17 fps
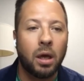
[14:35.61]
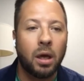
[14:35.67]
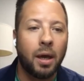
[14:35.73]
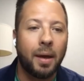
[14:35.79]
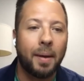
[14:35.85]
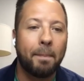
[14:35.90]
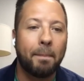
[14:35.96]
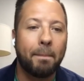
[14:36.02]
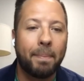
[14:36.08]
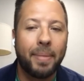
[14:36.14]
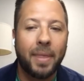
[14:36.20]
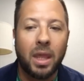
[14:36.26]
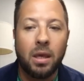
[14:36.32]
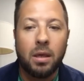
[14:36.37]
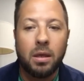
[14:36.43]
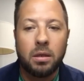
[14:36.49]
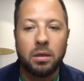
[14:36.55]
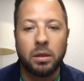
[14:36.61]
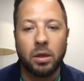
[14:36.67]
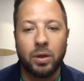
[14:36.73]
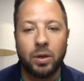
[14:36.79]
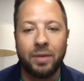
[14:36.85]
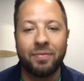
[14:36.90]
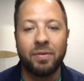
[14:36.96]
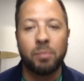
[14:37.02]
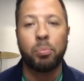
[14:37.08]
Um, you know,
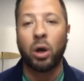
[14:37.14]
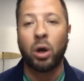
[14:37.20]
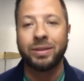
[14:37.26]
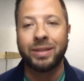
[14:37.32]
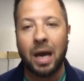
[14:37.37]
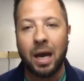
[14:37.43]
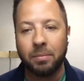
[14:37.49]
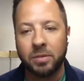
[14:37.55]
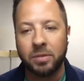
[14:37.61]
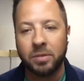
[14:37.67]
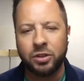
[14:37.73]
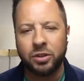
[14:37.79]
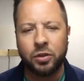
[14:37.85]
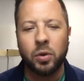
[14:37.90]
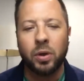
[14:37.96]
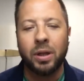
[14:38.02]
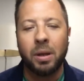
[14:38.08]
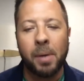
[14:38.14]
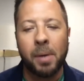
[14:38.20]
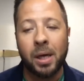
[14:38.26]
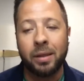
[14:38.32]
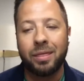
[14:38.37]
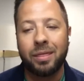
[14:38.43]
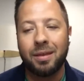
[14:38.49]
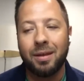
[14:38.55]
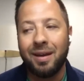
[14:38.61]
even part time. Could you do it in a
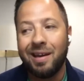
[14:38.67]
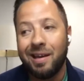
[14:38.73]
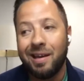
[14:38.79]
month?